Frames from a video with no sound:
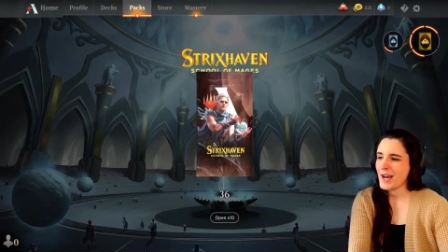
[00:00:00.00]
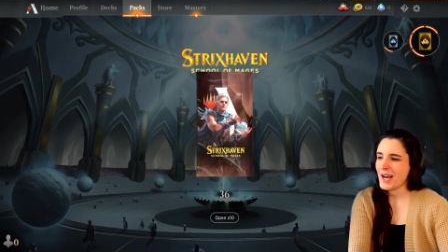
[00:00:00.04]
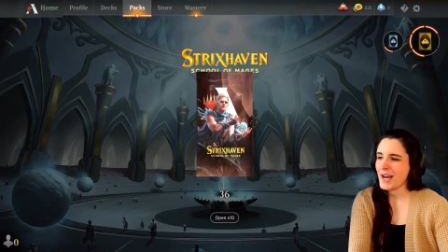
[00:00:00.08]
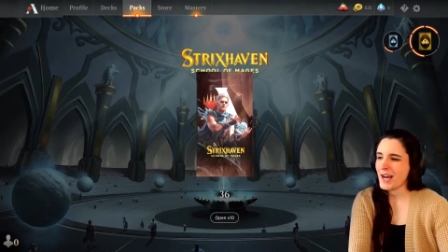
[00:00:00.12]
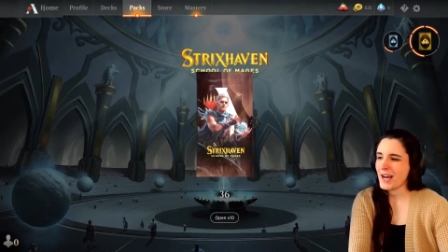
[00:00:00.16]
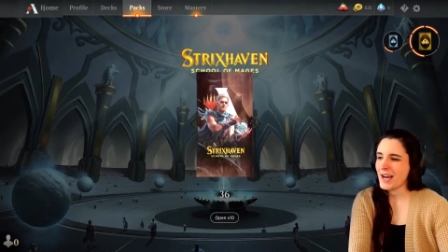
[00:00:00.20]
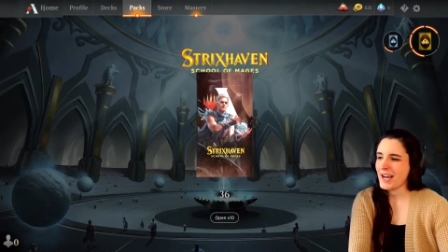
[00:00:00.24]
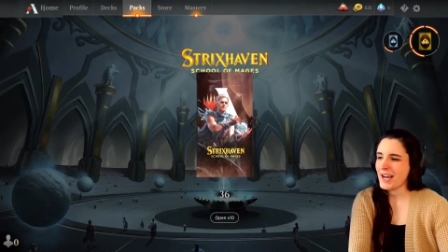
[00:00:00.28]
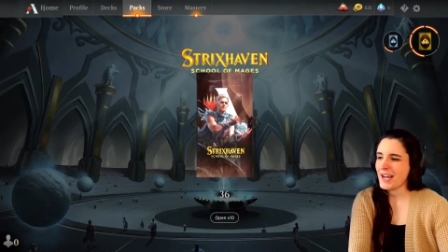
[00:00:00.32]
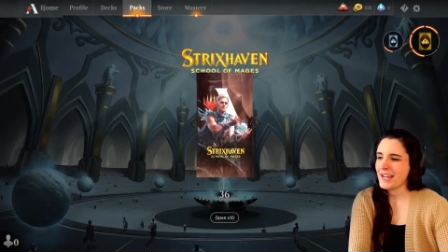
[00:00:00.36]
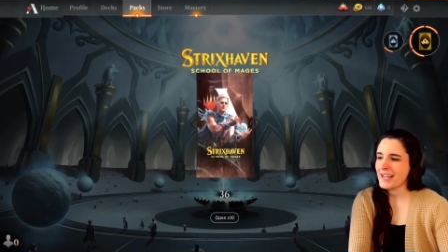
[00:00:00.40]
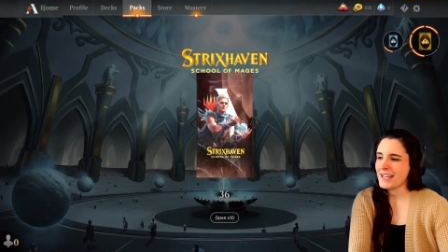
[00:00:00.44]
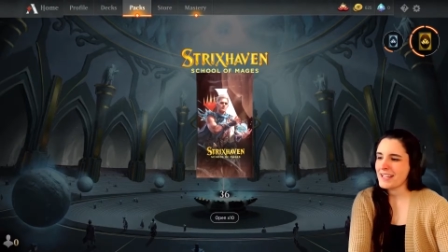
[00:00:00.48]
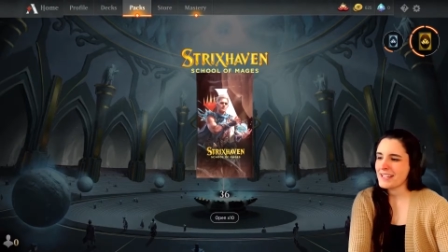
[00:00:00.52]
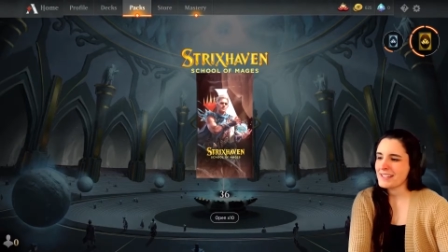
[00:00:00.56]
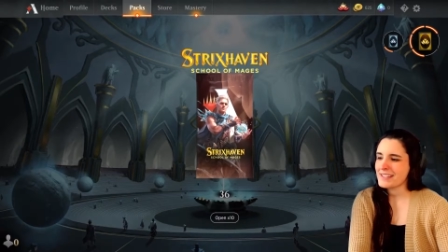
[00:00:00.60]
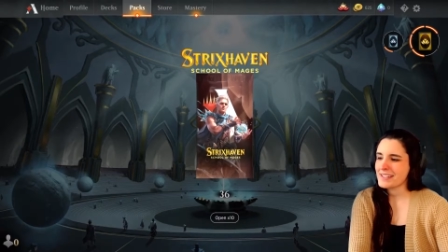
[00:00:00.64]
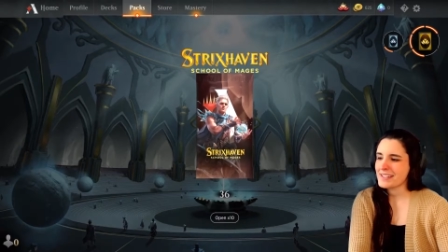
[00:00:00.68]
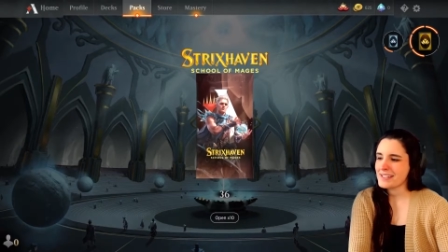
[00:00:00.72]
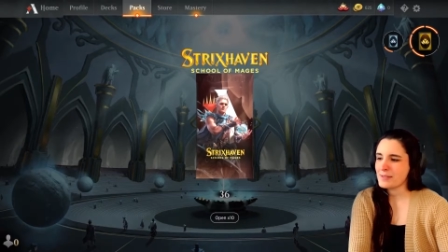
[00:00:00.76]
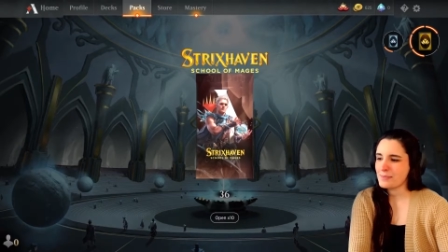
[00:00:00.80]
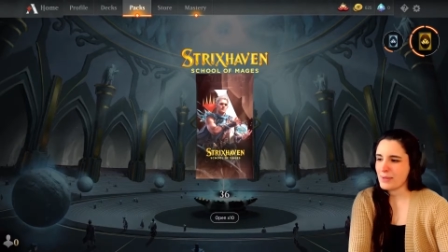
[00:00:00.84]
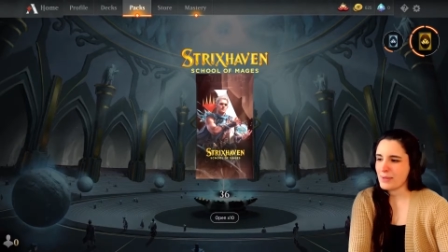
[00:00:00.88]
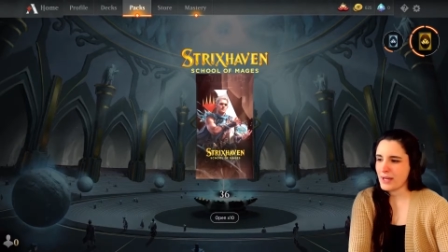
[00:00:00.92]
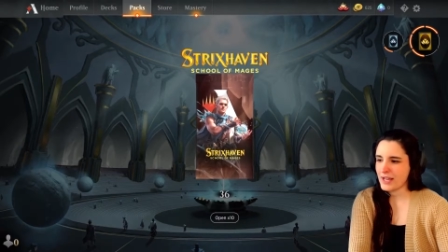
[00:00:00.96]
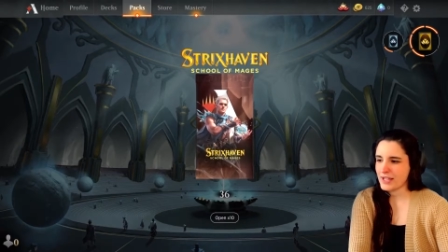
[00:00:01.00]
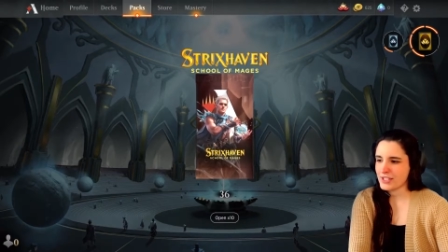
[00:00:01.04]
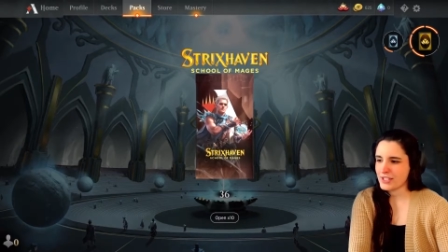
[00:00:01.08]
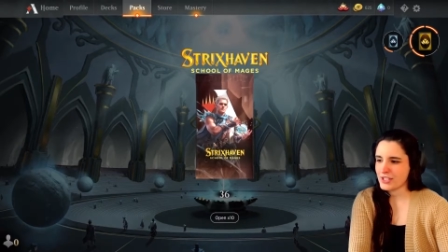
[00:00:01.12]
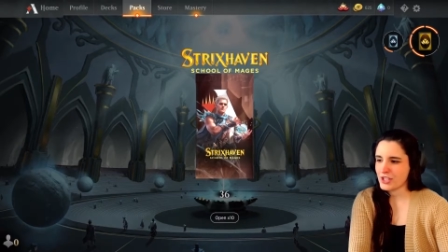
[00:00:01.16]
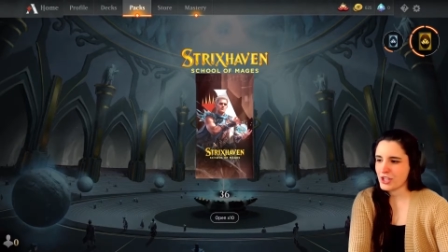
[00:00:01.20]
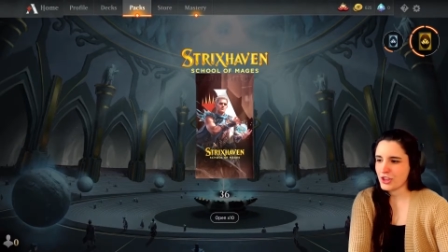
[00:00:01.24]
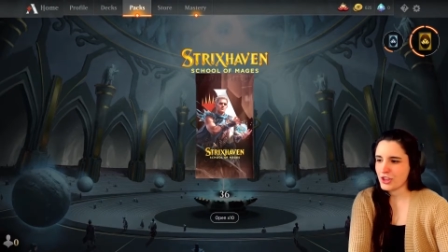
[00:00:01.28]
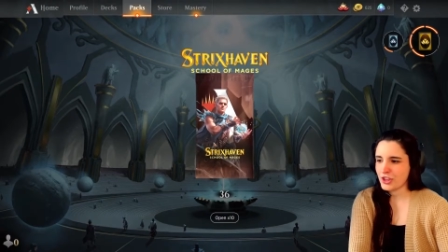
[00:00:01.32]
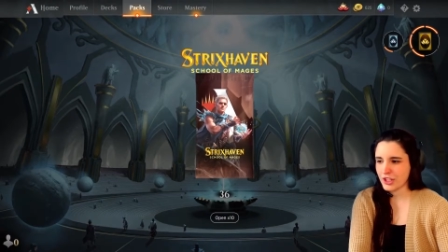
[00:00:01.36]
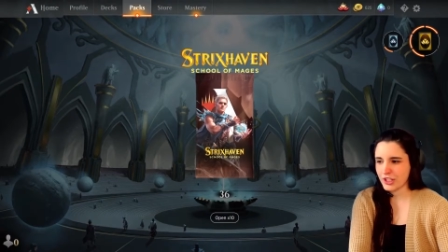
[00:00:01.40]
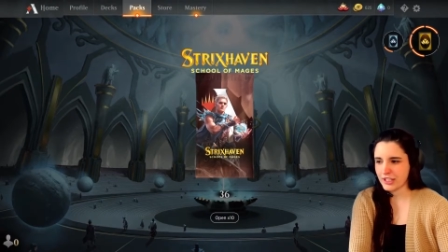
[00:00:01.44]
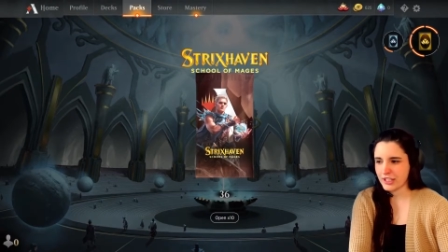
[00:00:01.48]
I spent
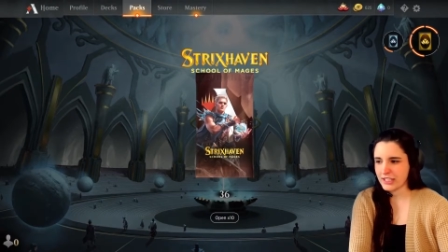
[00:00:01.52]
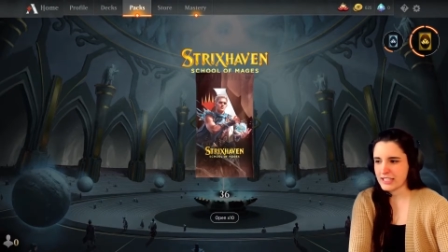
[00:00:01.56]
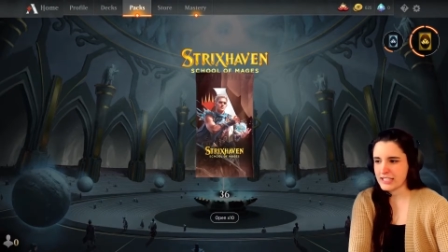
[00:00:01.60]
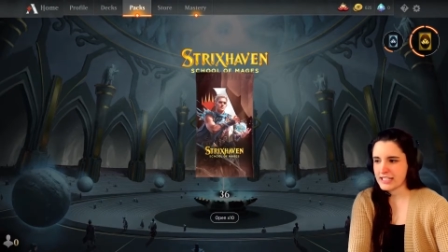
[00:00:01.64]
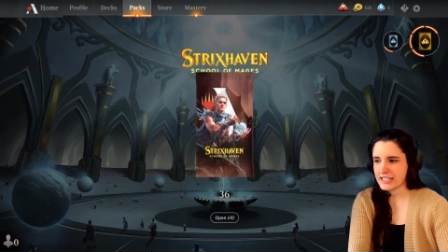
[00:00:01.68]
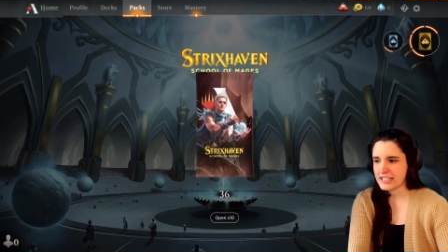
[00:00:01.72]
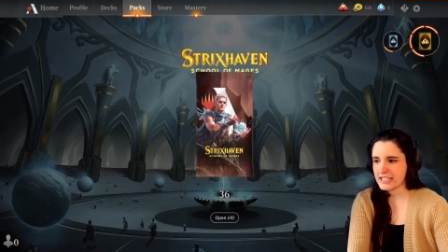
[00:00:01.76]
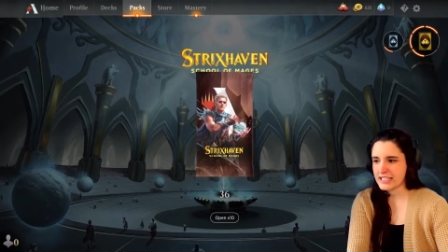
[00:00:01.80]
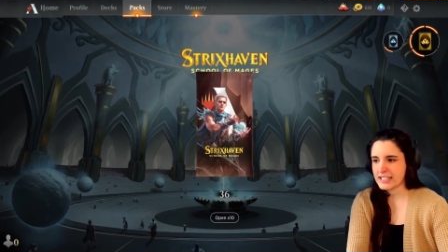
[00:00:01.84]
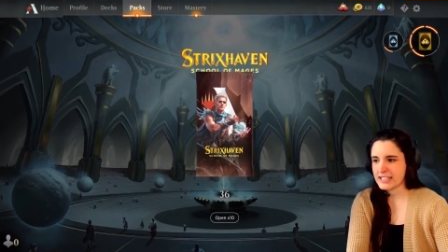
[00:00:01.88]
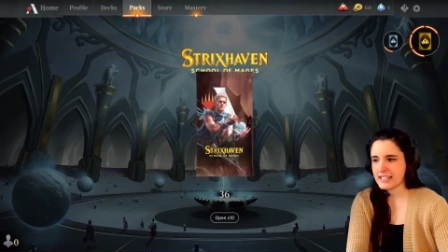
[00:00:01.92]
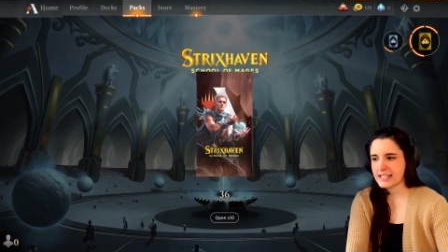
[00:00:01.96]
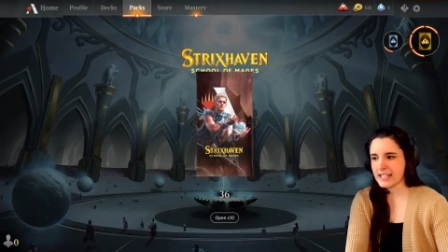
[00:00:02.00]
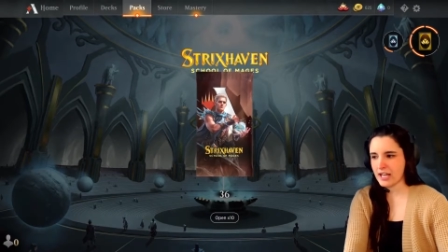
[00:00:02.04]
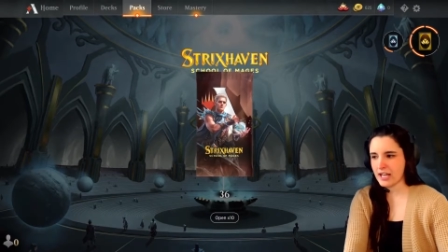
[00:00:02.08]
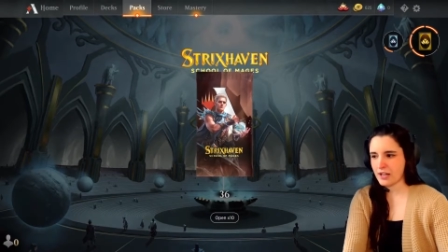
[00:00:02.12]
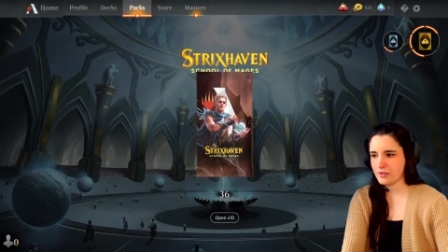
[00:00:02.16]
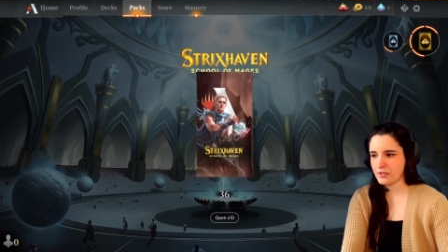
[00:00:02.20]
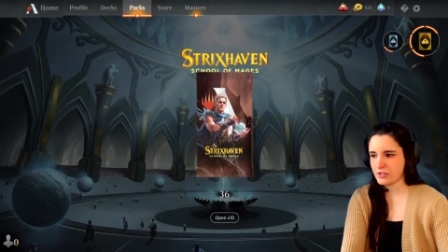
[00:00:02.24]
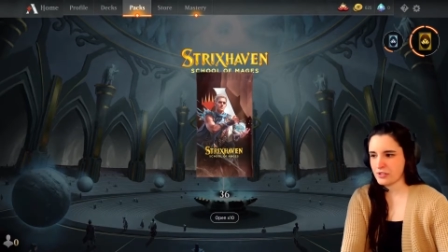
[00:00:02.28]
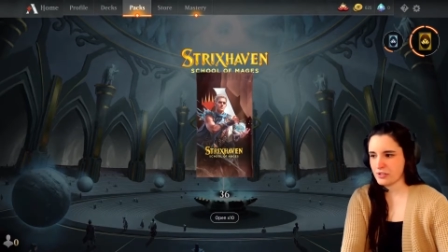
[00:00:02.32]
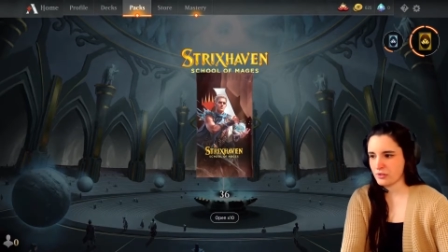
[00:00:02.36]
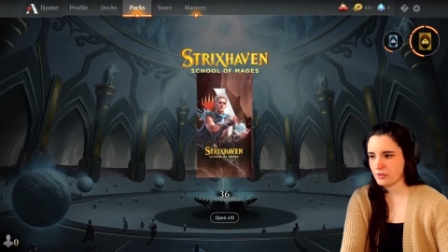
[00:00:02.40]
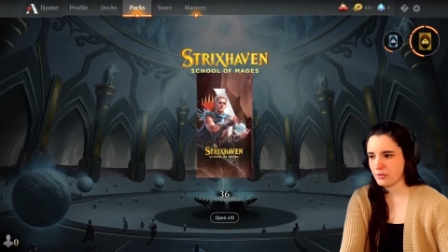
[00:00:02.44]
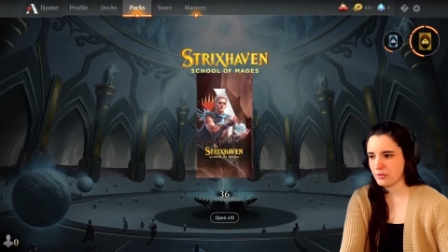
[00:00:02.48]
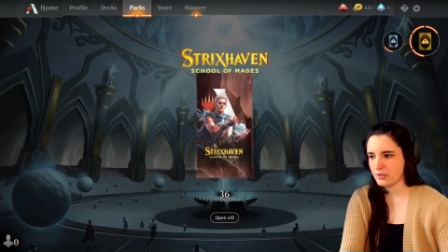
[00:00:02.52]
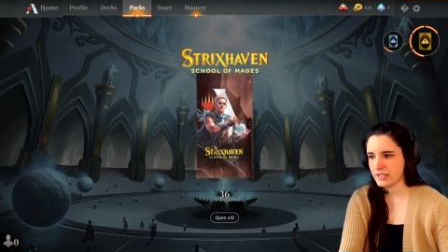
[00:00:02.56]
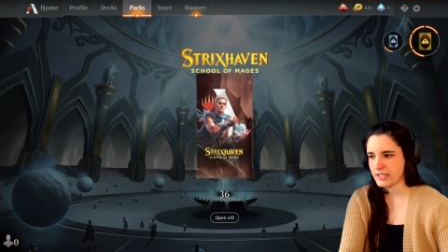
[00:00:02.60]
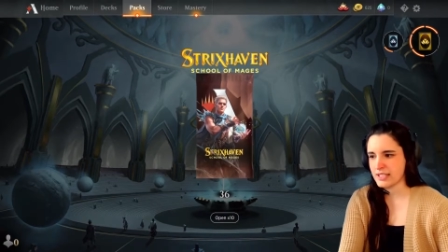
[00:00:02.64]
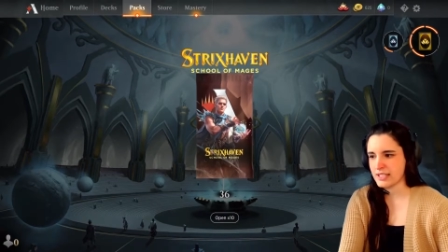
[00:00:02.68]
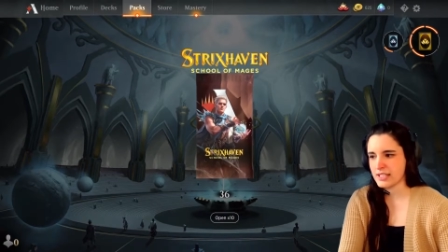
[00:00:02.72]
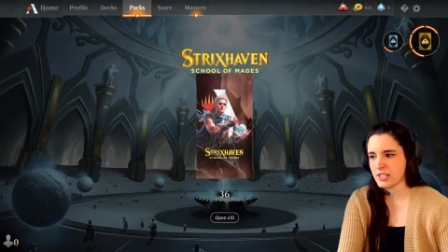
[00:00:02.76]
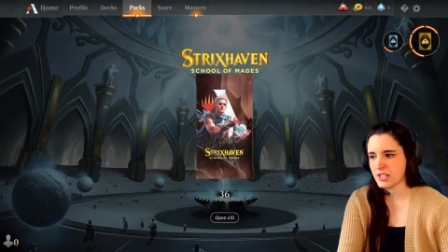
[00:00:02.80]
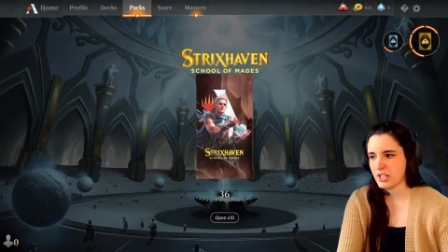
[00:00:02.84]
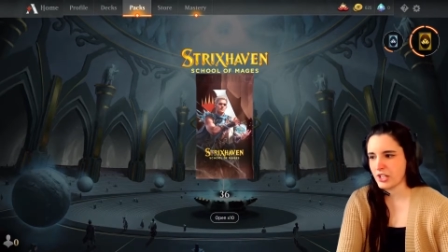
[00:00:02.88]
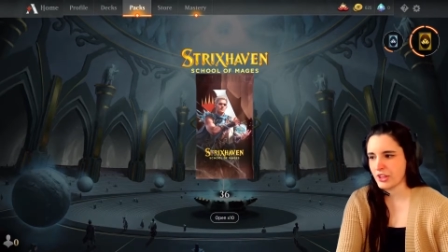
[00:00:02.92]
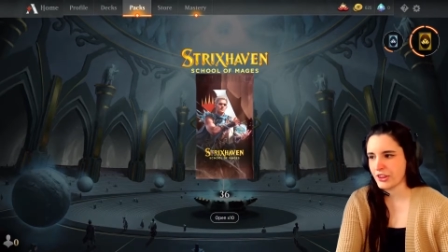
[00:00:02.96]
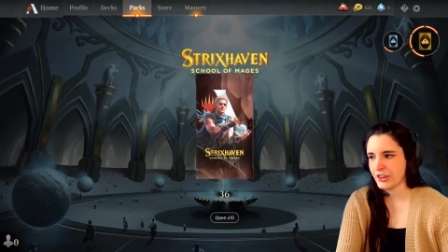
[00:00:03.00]
36,000 coins
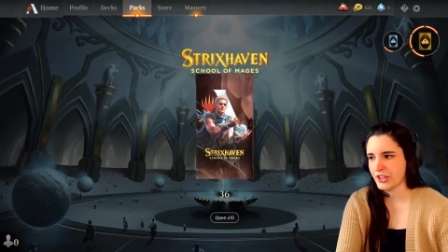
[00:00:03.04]
on